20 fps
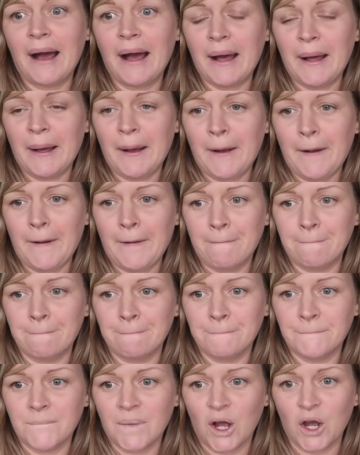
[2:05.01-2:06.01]

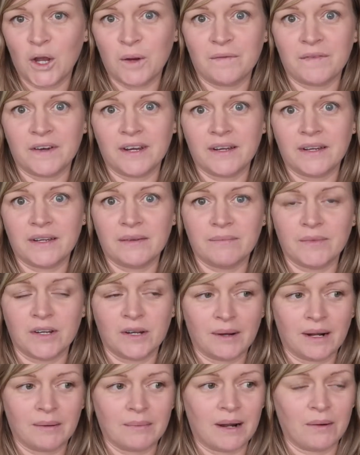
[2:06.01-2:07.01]
Hopefully, you
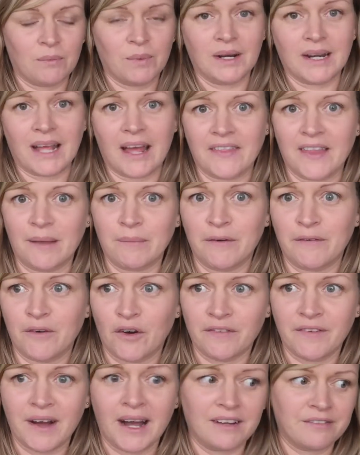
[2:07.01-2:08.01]
know, I will get there
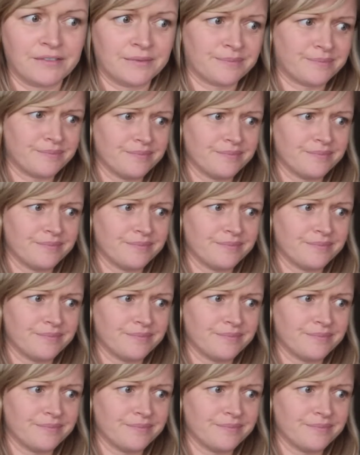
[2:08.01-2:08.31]
before 5.